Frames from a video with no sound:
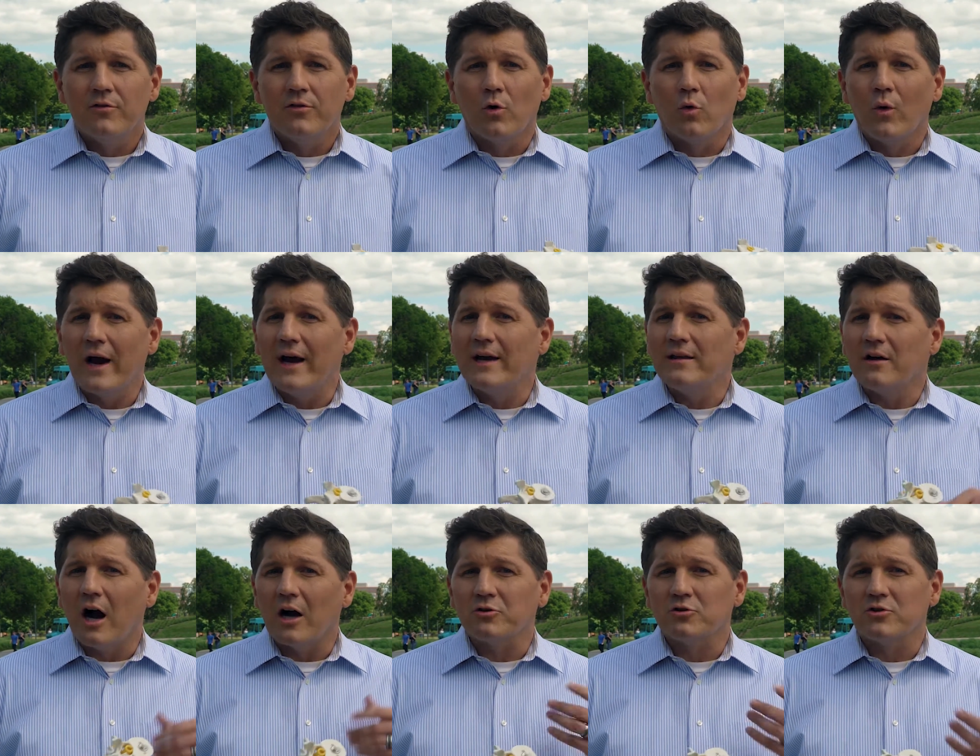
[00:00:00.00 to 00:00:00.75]
The
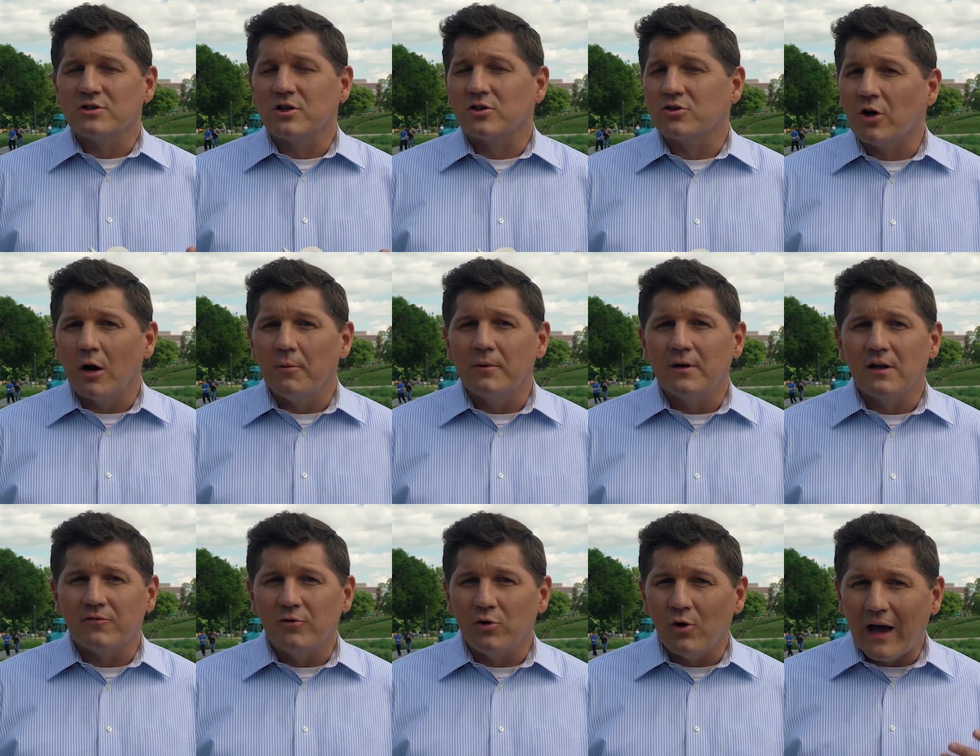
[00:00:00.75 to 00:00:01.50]
way doctors
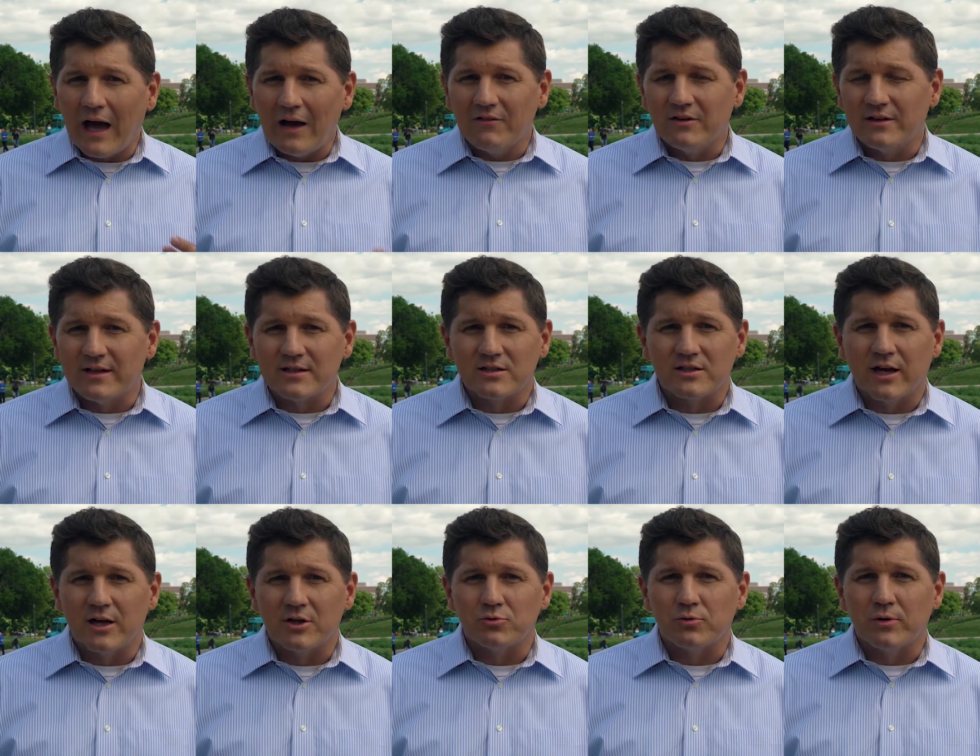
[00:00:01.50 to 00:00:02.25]
determine if you have a
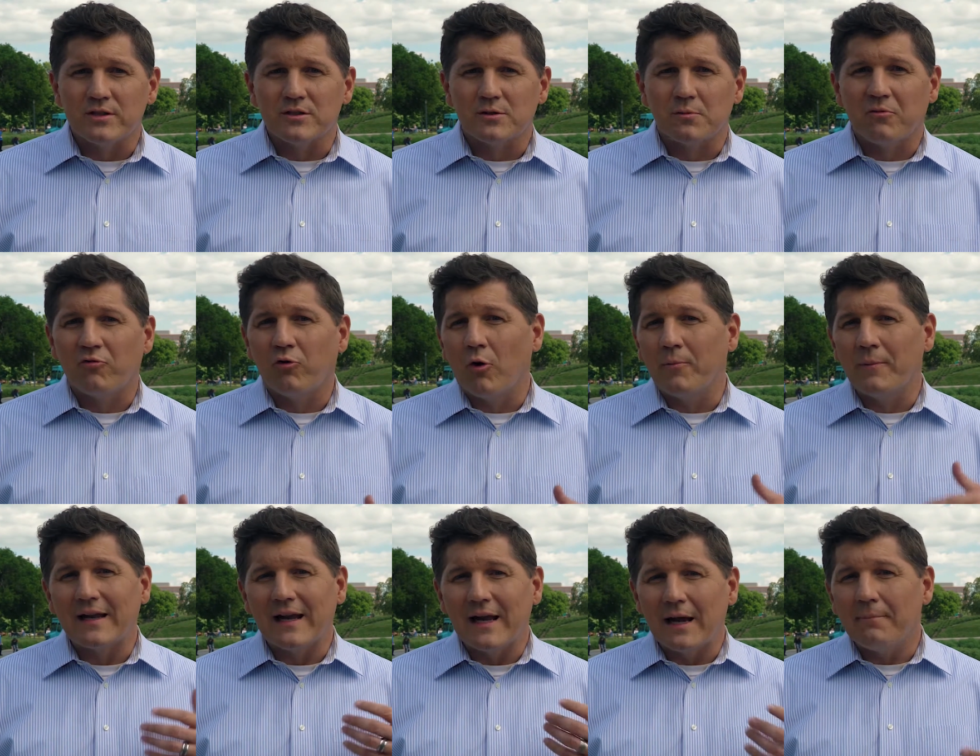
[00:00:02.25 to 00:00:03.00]
disc injury is to
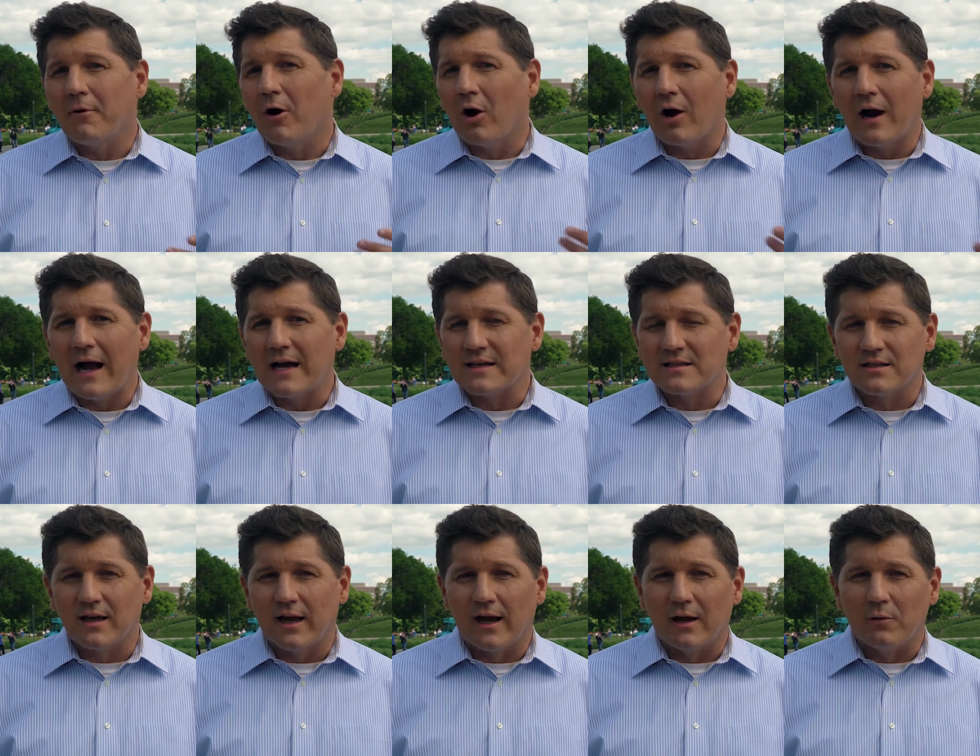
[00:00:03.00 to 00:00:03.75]
perform an
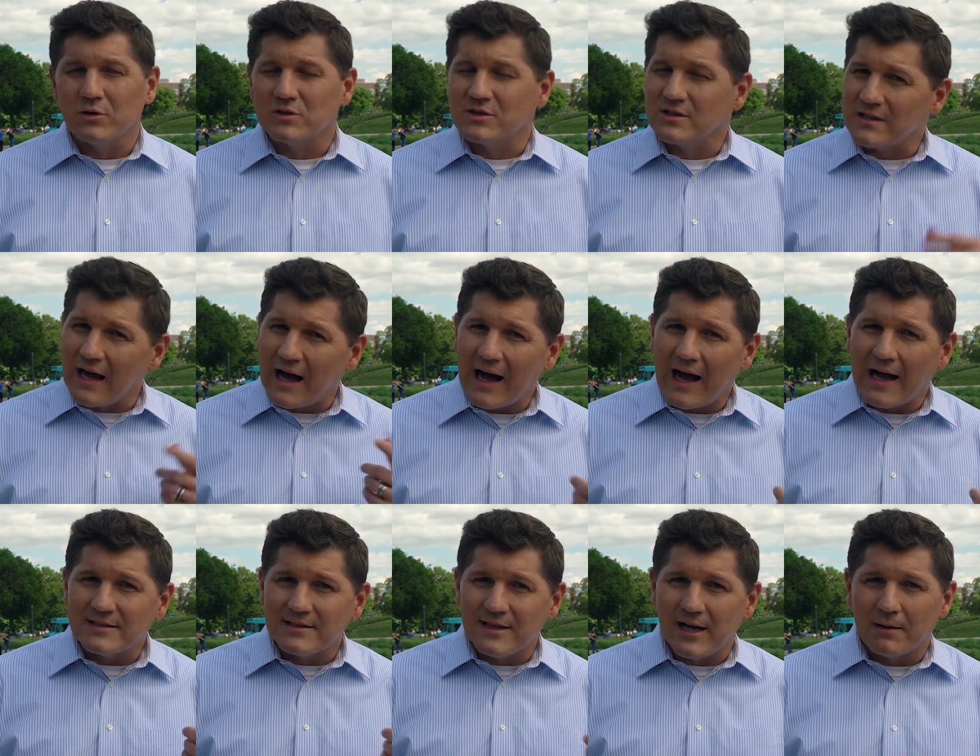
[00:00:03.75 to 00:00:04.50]
MRI scan, which is a
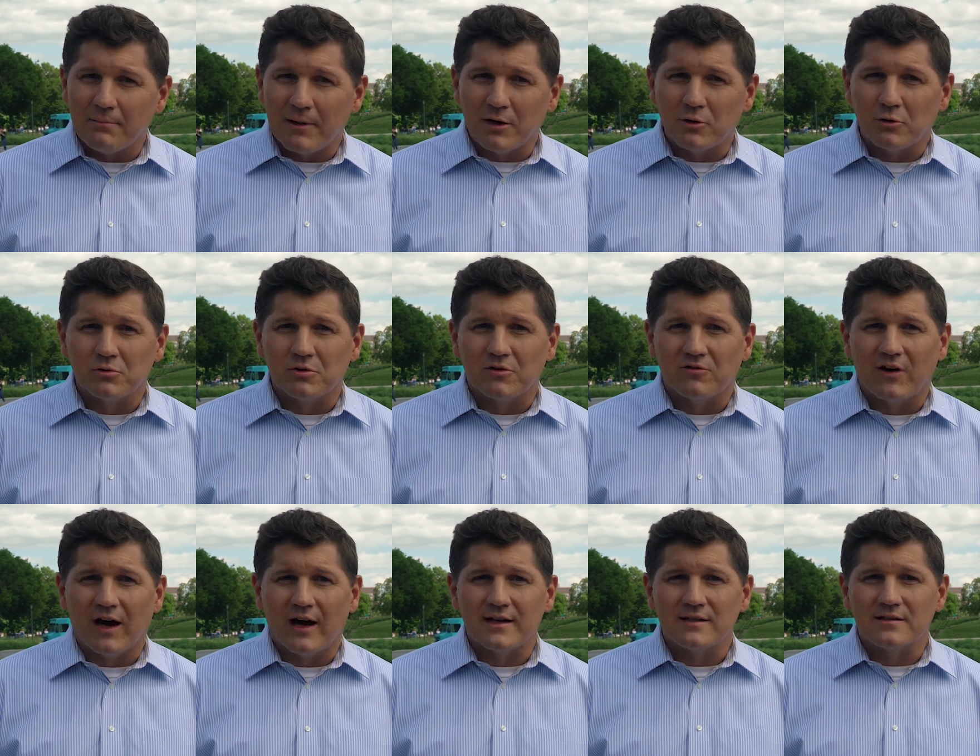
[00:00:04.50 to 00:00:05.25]
high-tech medical
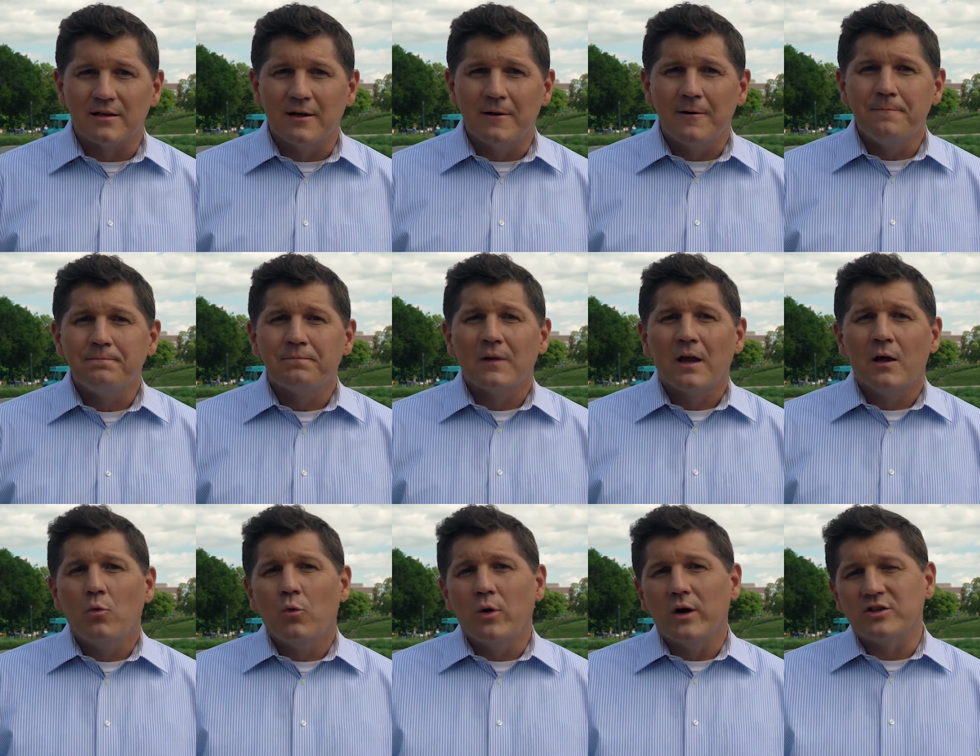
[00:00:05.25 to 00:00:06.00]
device
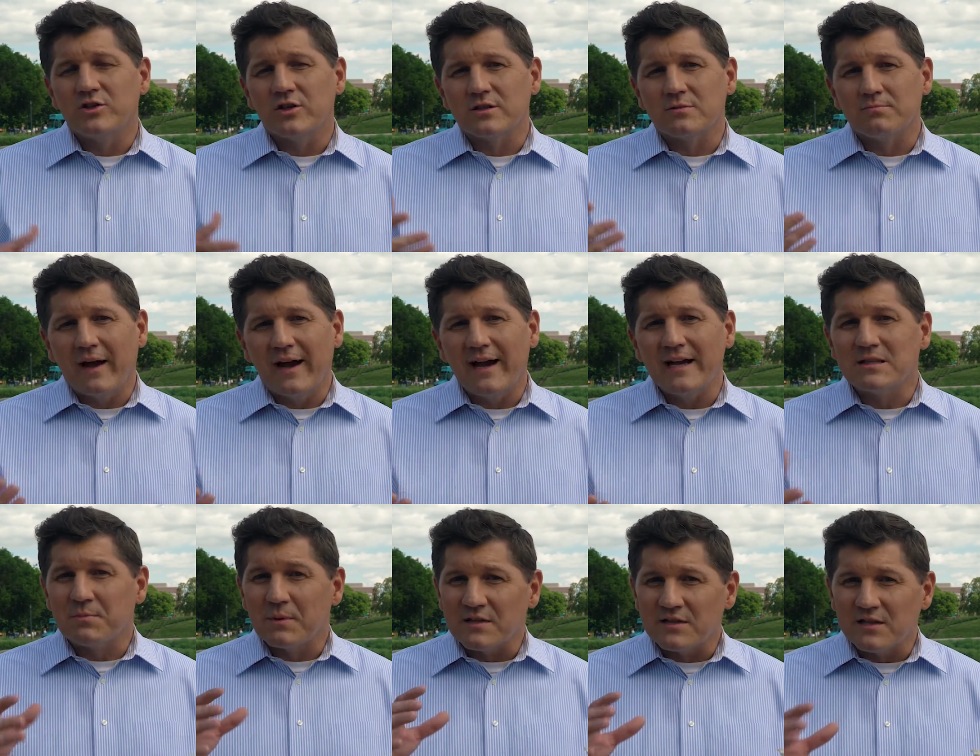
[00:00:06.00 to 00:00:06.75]
which is
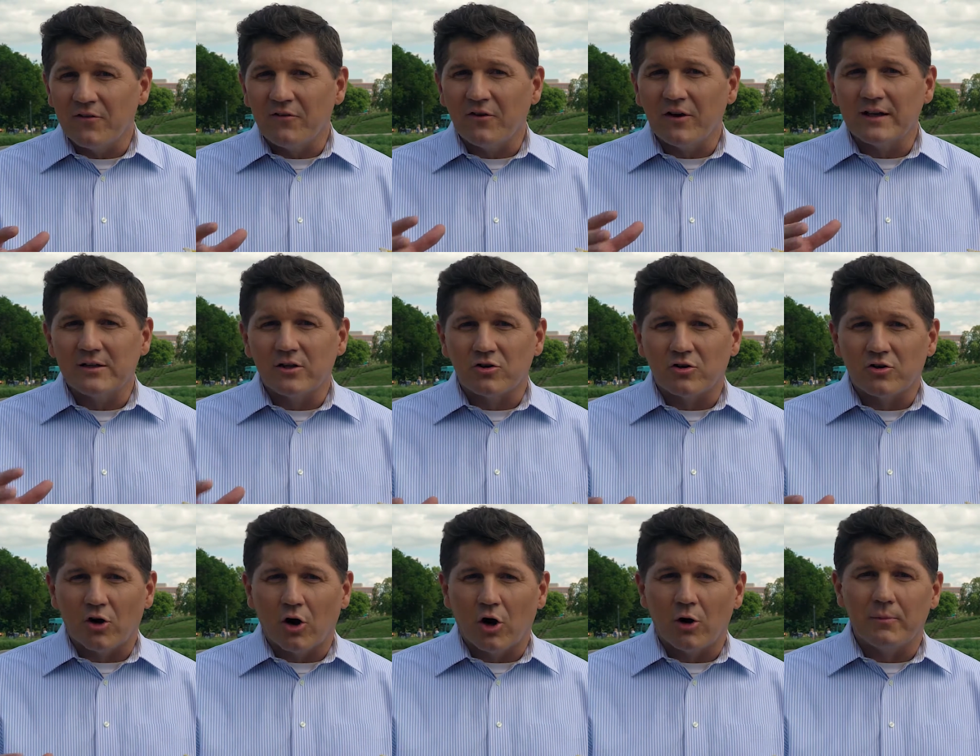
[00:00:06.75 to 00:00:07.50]
made specifically
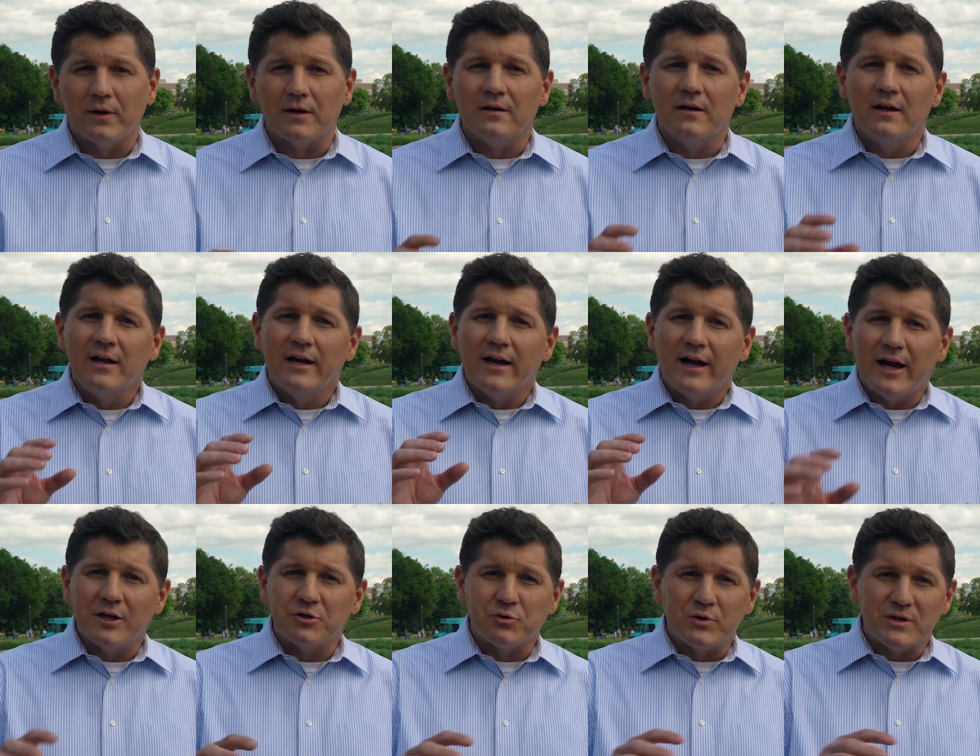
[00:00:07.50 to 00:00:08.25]
to determine
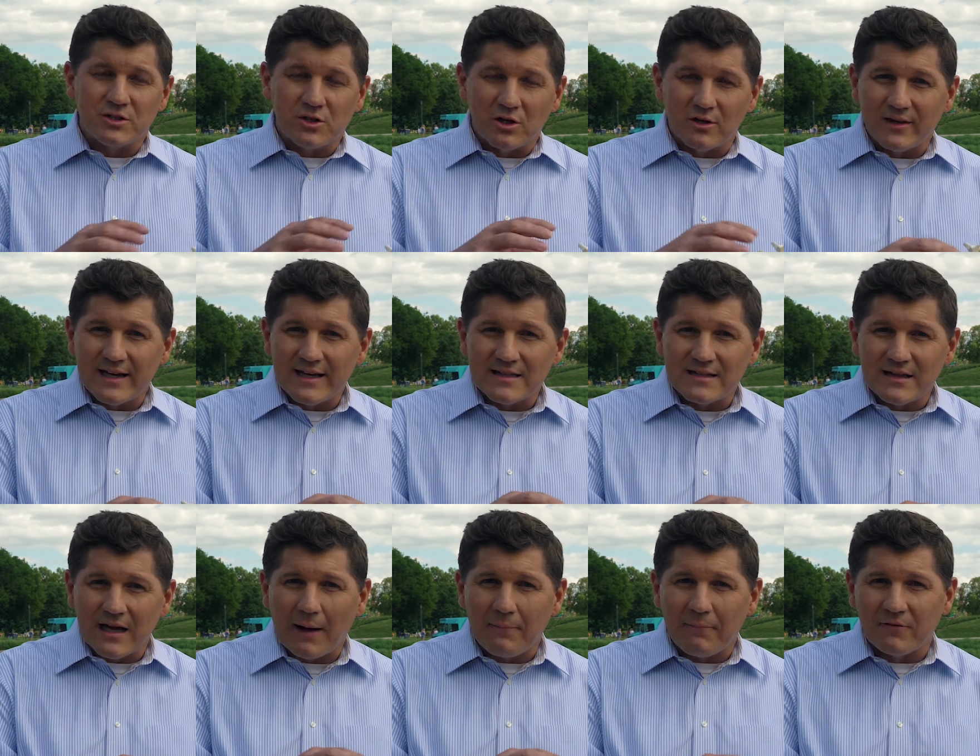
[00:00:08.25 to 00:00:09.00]
injuries to
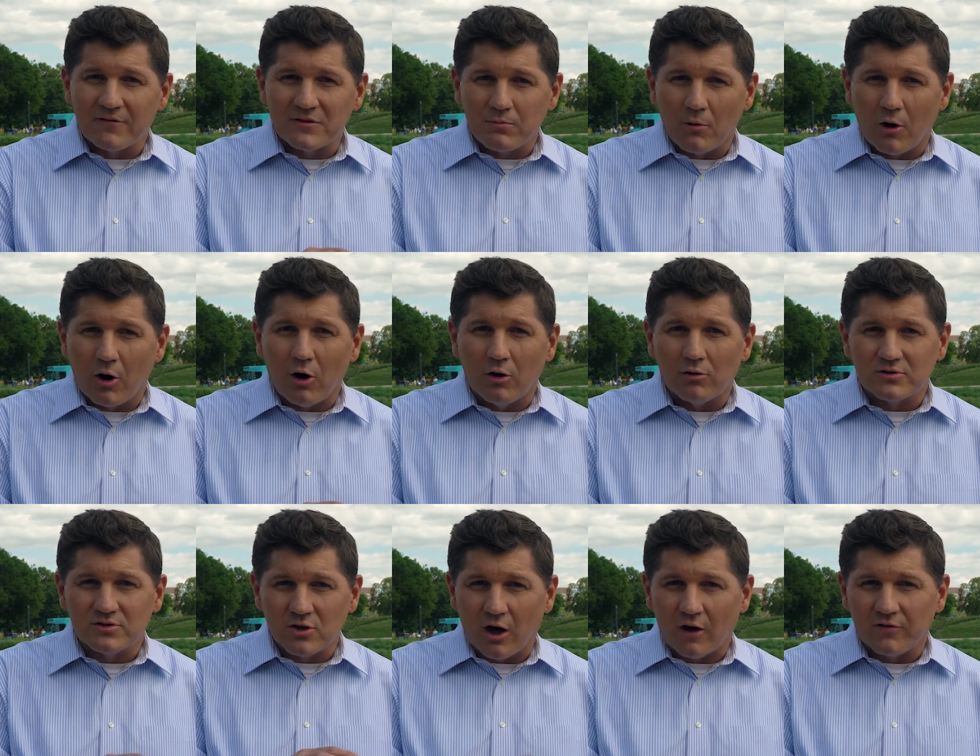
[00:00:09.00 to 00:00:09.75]
these type of
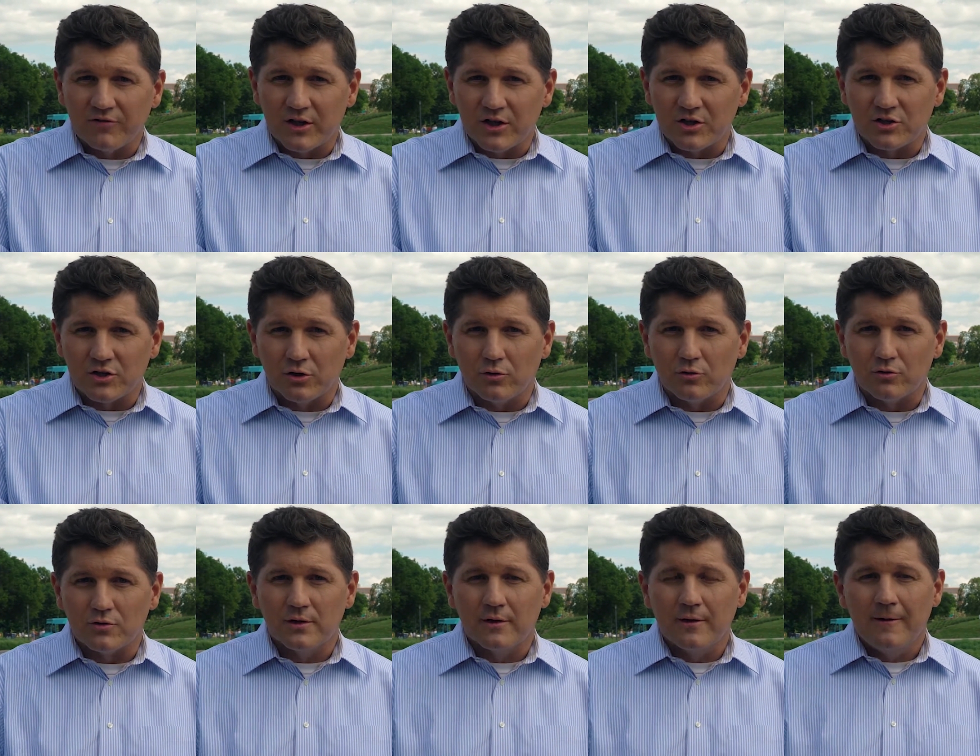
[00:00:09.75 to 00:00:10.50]
small soft
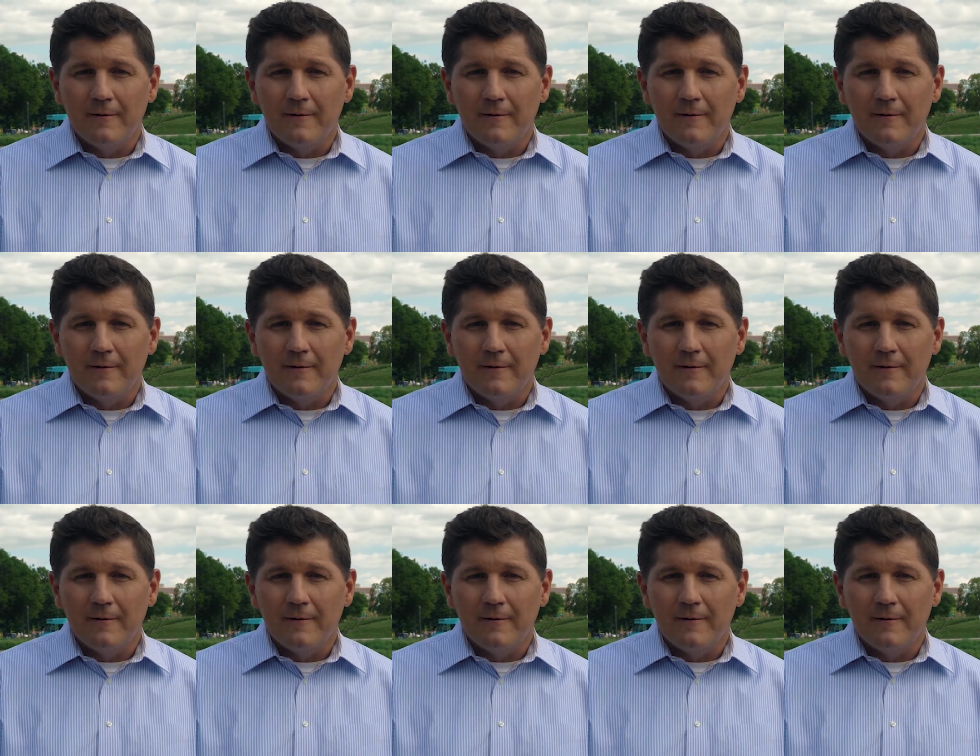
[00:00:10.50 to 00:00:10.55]
tissues.